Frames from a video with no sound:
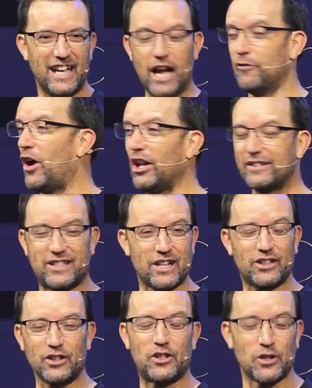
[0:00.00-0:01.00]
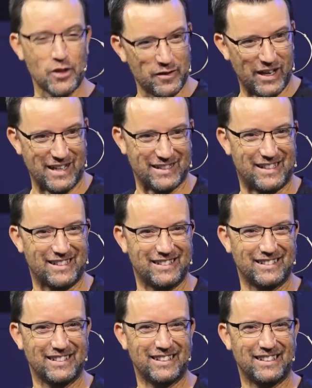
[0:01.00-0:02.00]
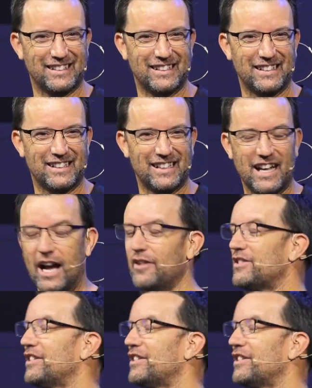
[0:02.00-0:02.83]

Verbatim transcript: and volunteered the two of us. I was